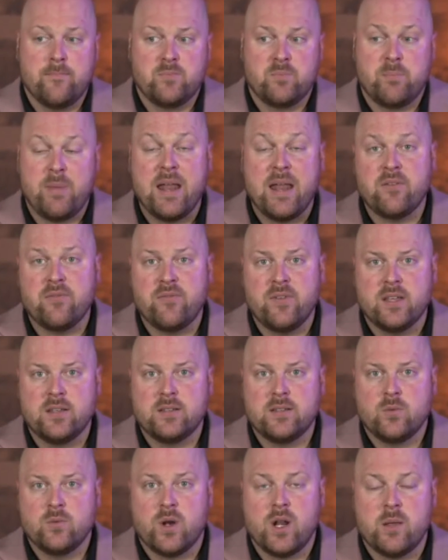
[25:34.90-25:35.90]

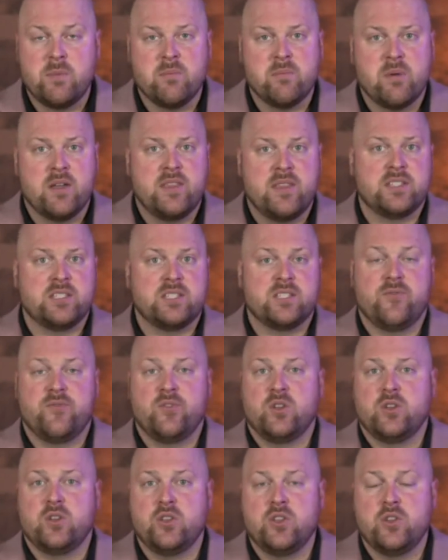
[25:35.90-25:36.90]
benefit, what I mean by this is if
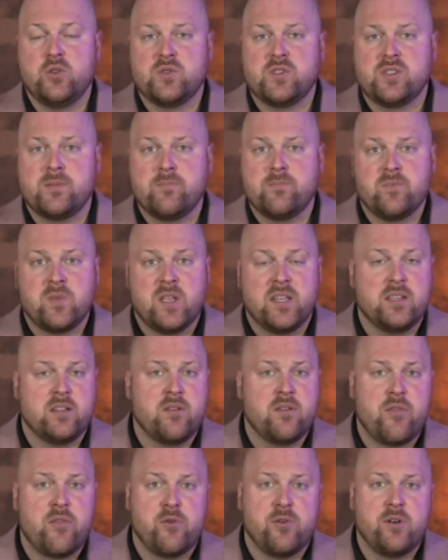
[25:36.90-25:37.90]
you can use them and then
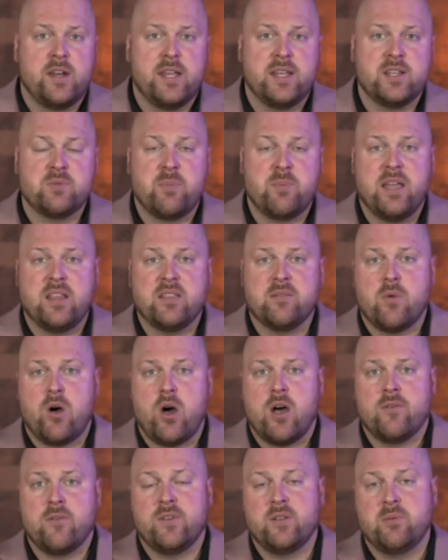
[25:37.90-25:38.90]
in 30 days pay them
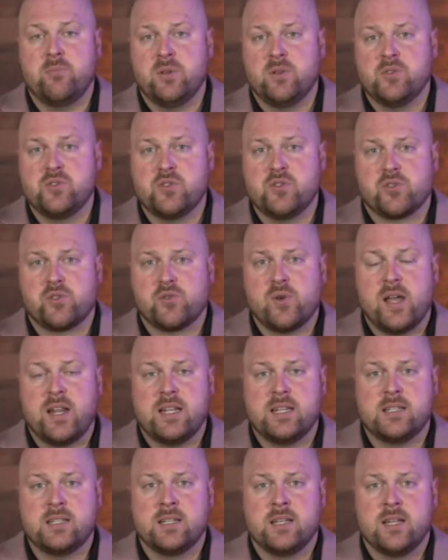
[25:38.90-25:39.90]
off, it builds your
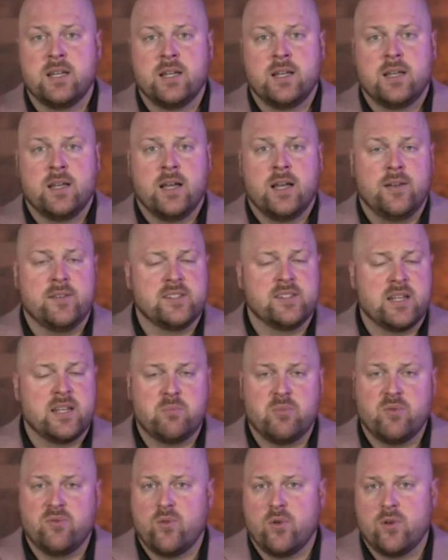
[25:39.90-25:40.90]
credit. I said it
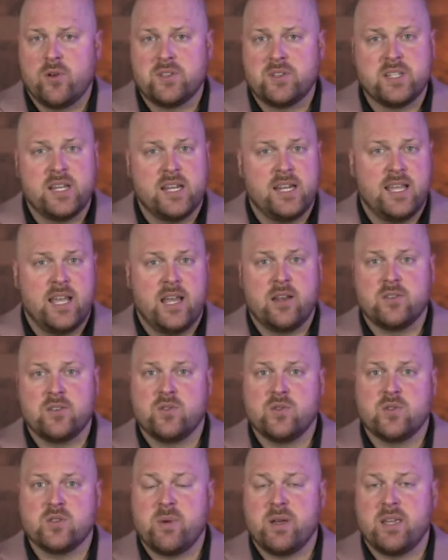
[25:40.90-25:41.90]
before and I'll say it again. As
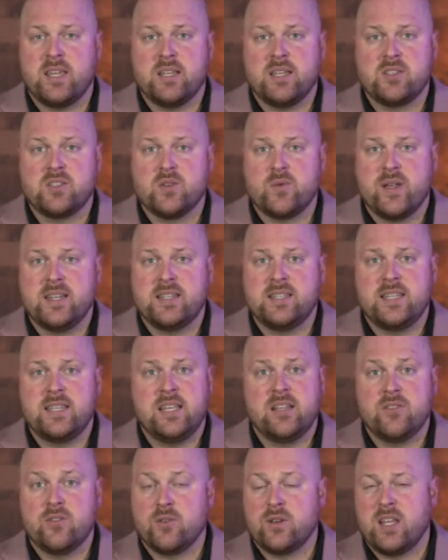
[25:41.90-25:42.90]
soon as my kids are
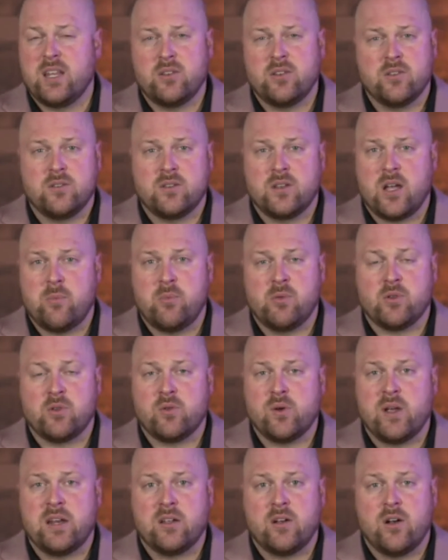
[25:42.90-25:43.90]
18, they're getting a couple of
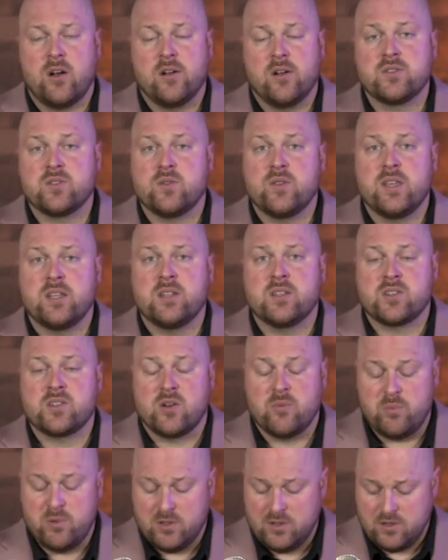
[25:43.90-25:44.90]
credit cards so they can
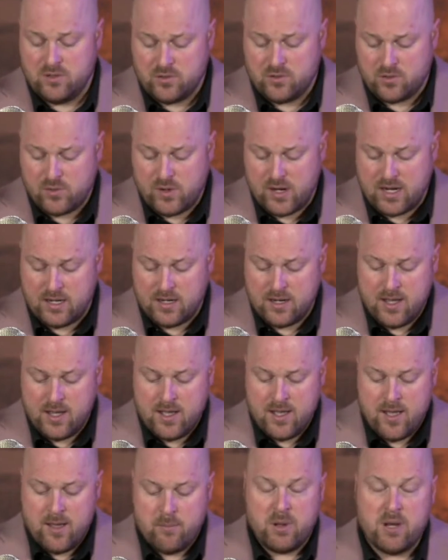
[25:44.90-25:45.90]
start building their credit.
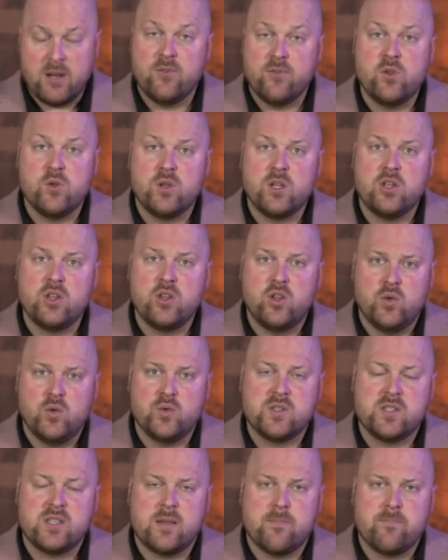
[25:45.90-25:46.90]
But if you can
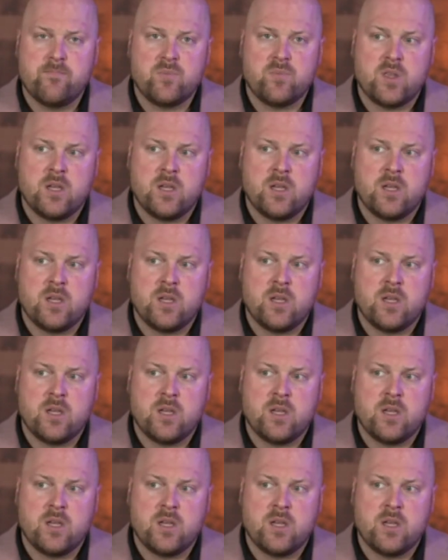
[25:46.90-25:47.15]
use them